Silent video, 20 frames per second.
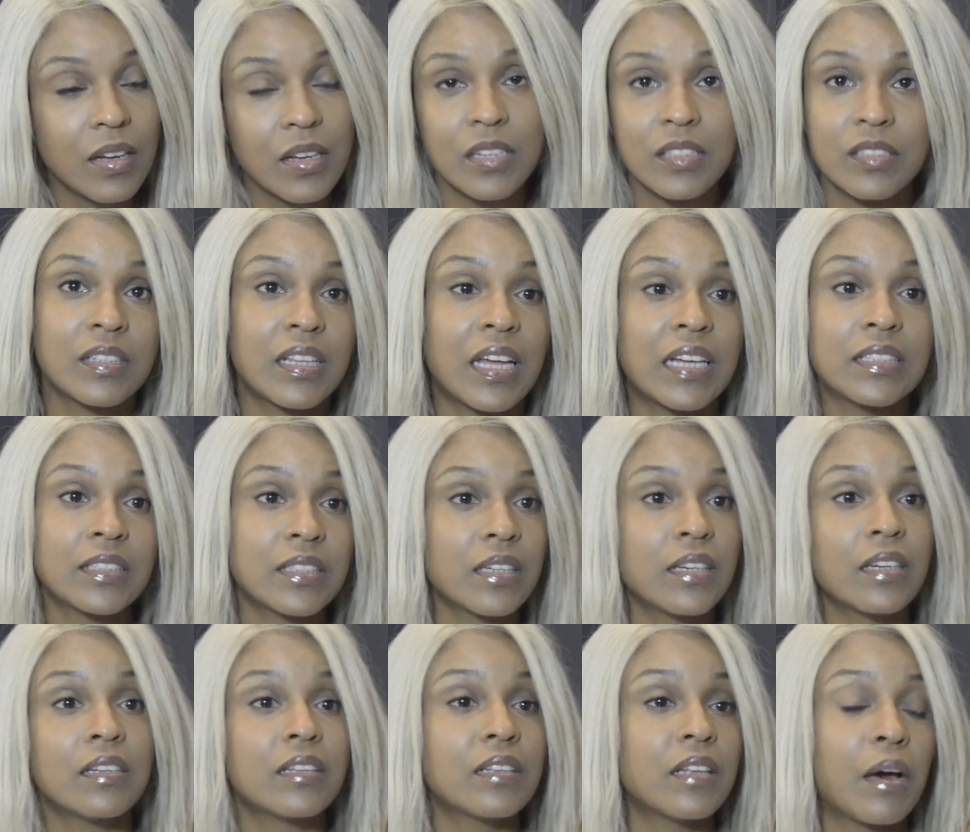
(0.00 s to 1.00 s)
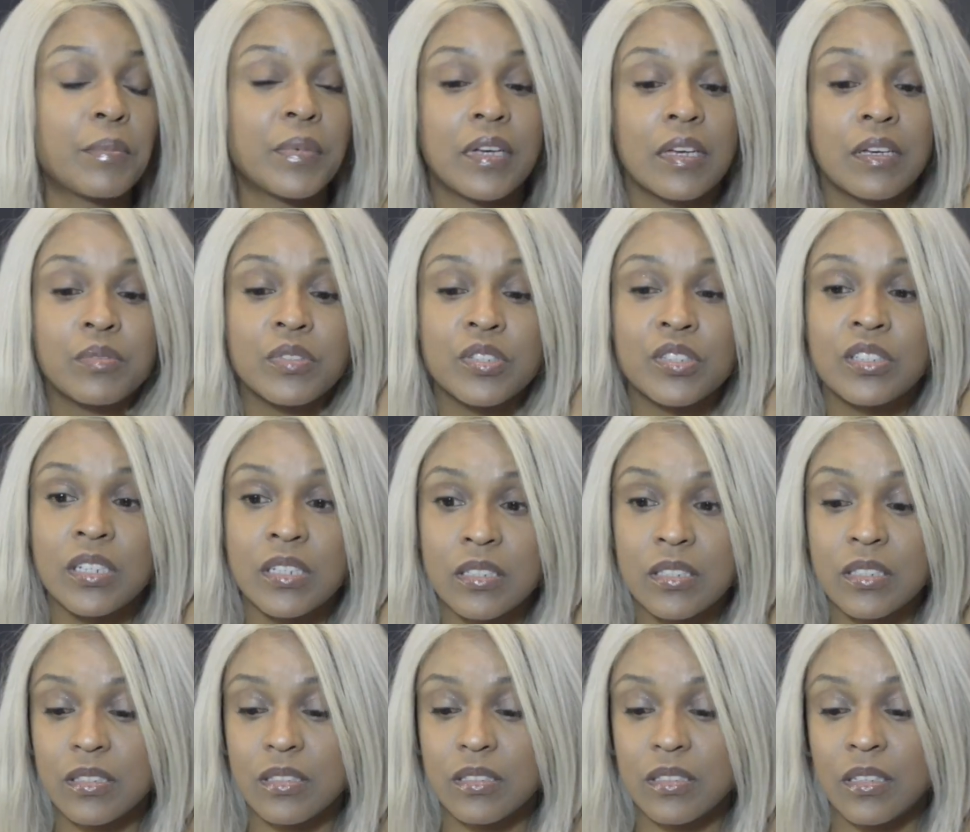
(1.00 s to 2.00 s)
So that's it. I mean, it was
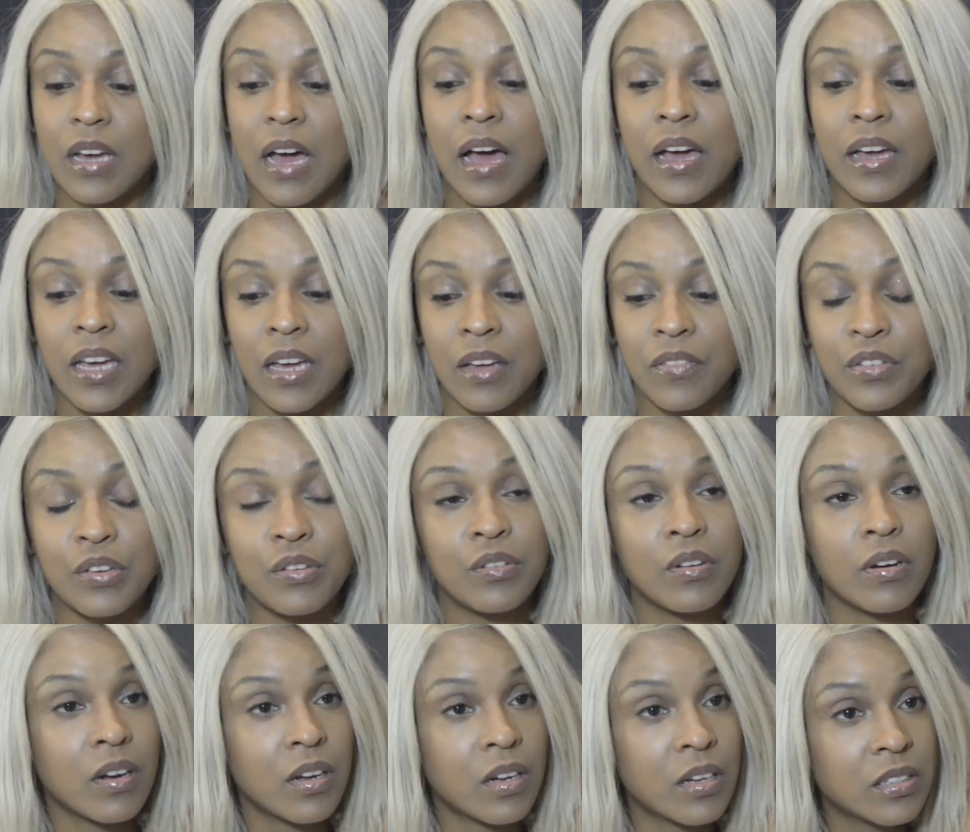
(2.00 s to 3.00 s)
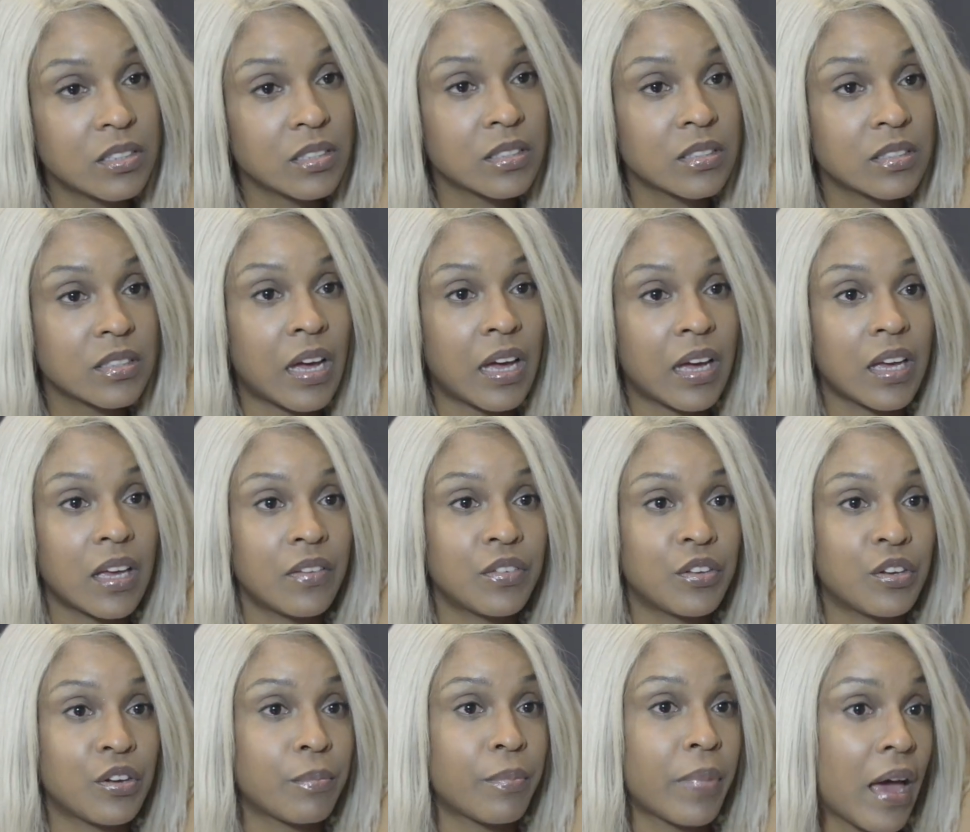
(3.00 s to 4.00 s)
just God gave you your hunches, God gave you
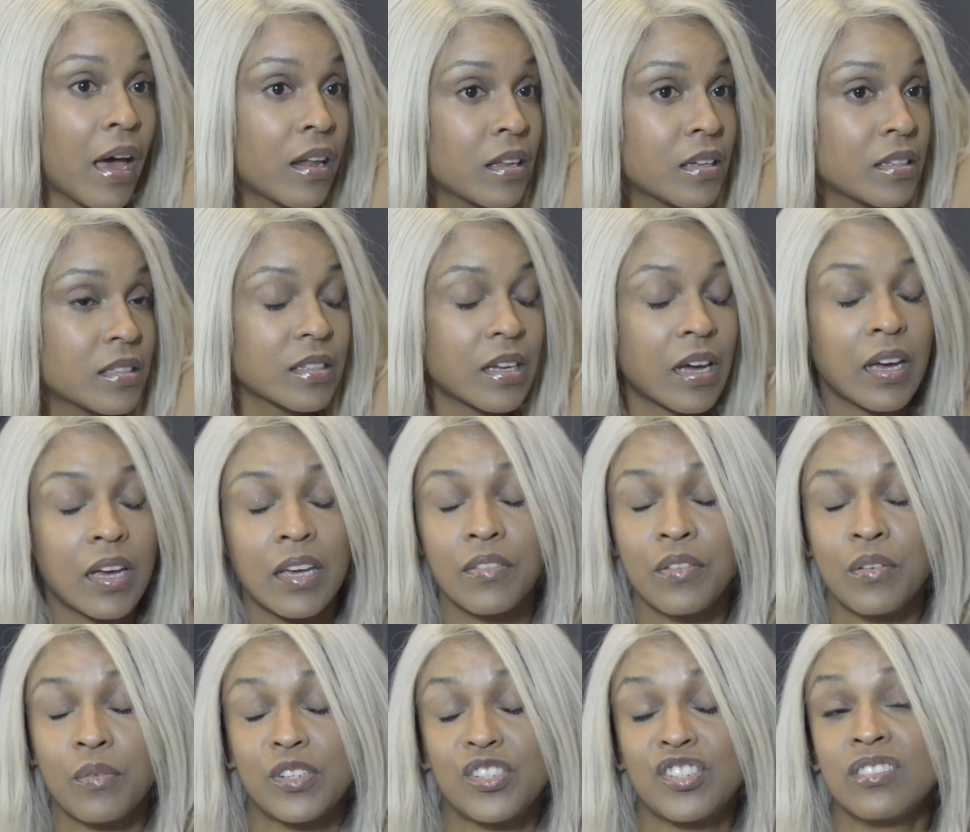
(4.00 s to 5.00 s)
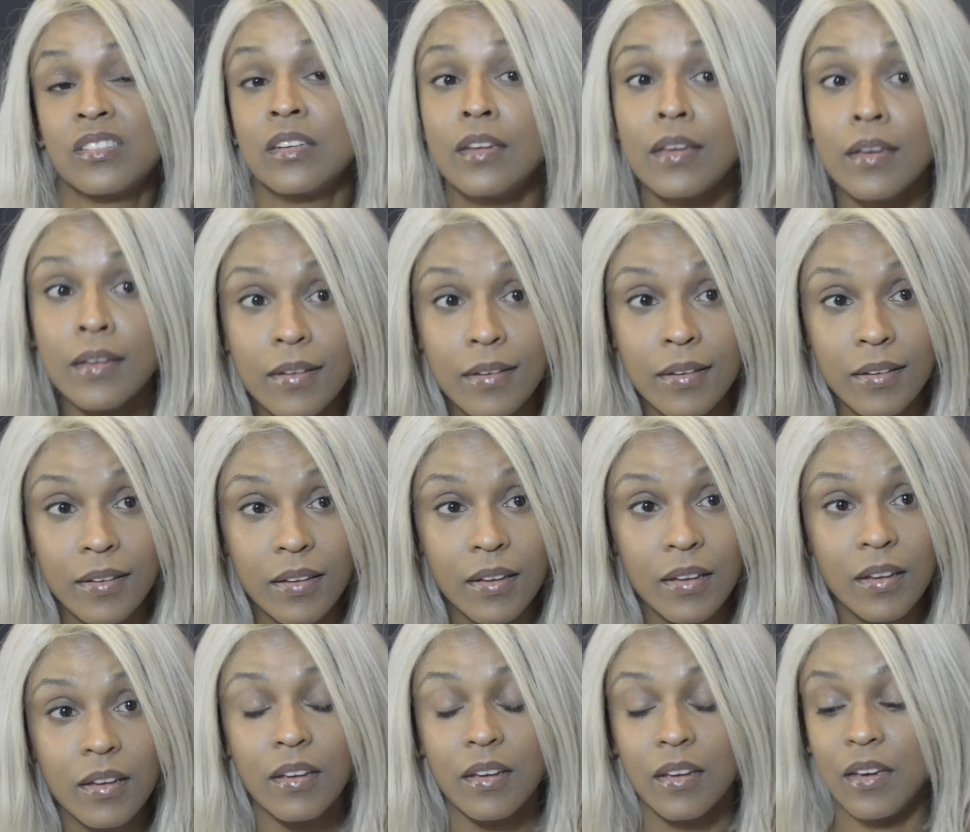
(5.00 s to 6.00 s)
your balance, God gave you what you needed.
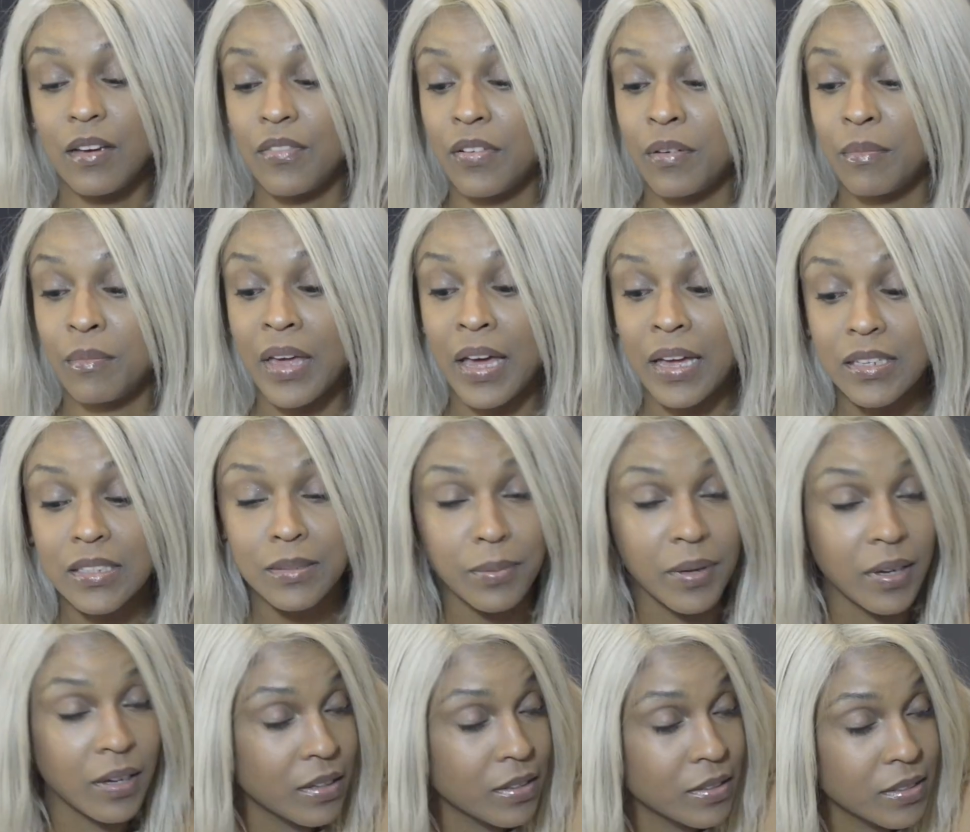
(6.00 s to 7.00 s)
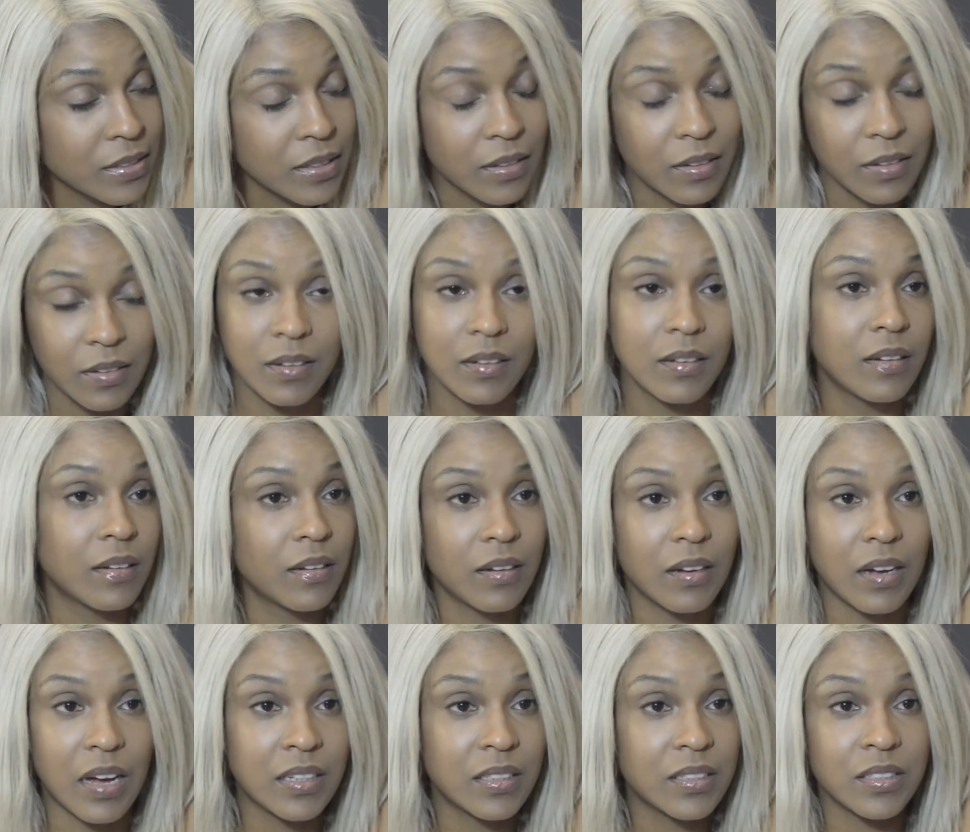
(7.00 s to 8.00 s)
And from that space,
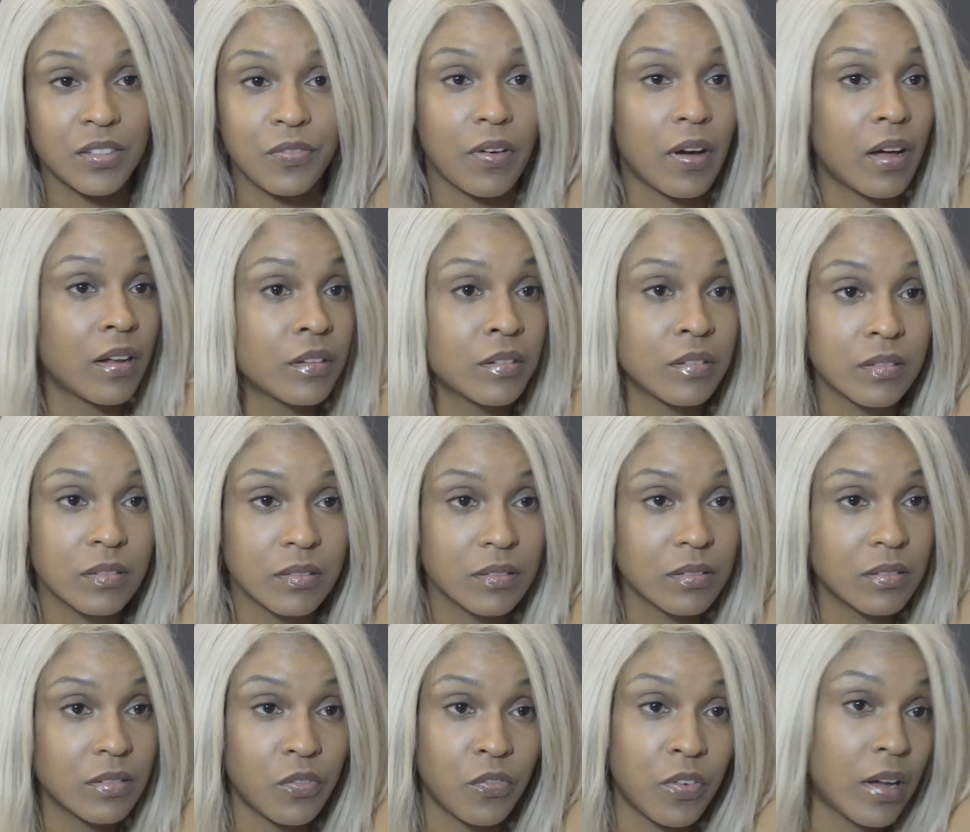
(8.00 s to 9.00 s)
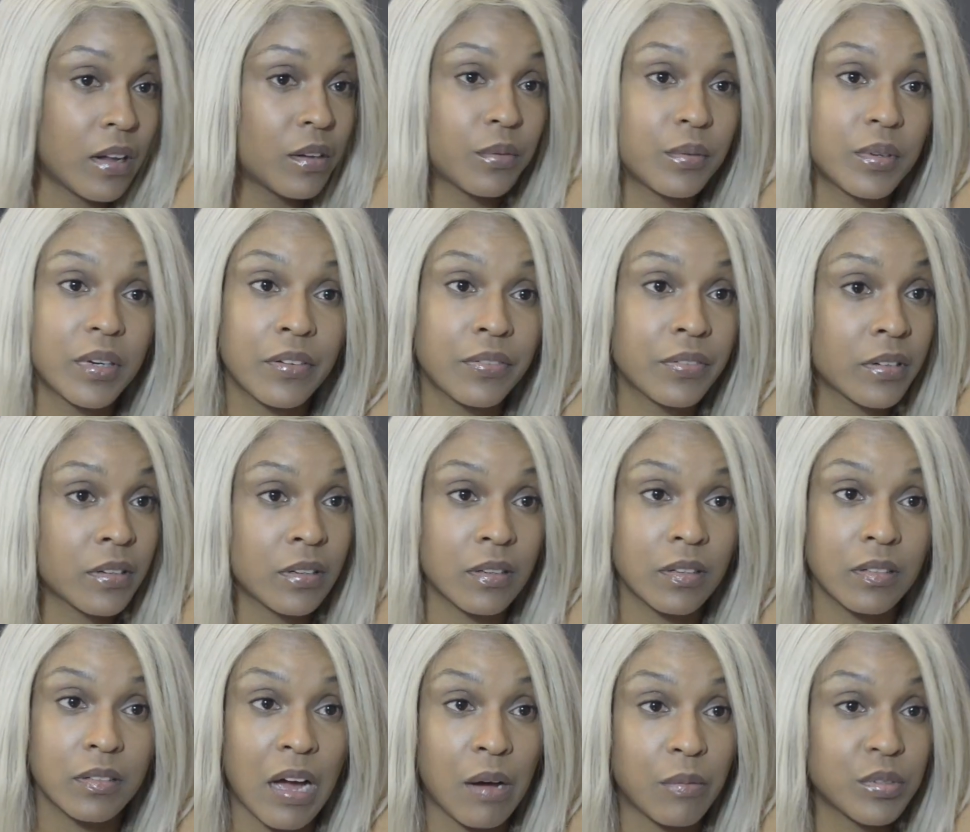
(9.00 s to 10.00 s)
I just follow
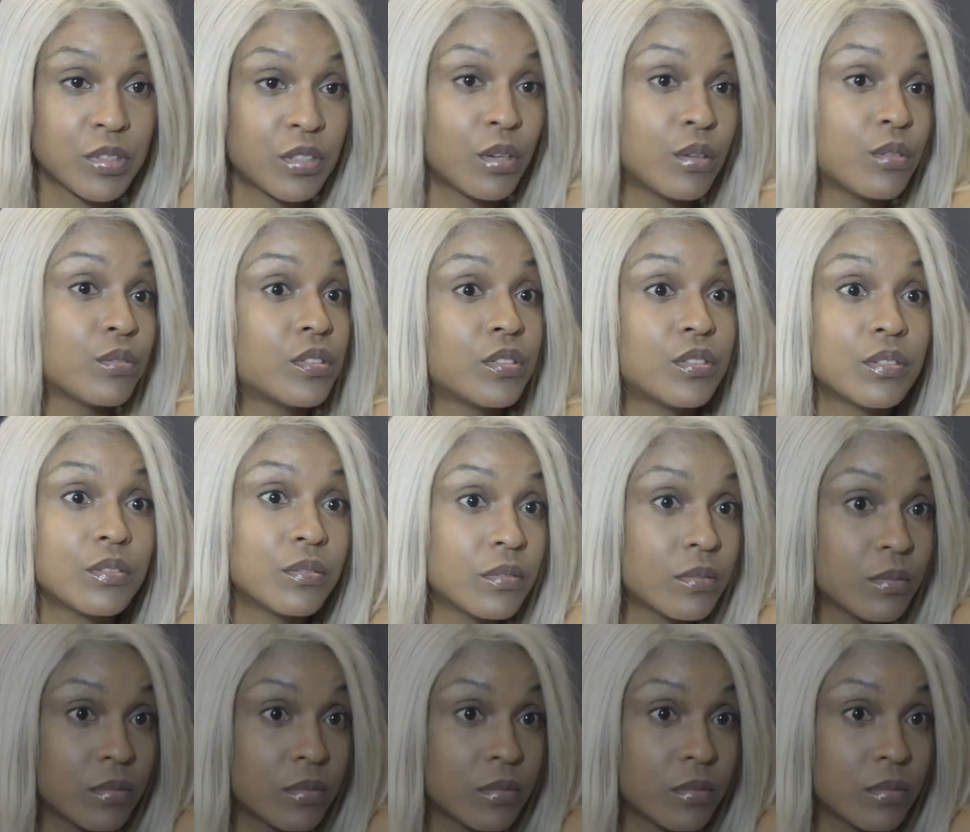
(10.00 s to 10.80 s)
whatever I was told to do.